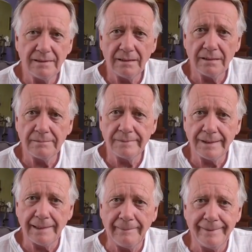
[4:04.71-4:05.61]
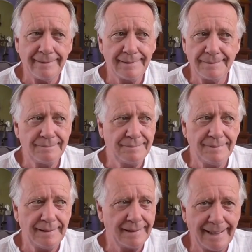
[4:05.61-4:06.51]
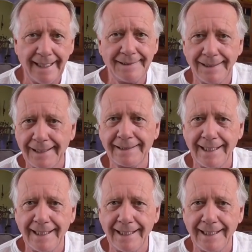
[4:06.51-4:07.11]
I mean, the gate guy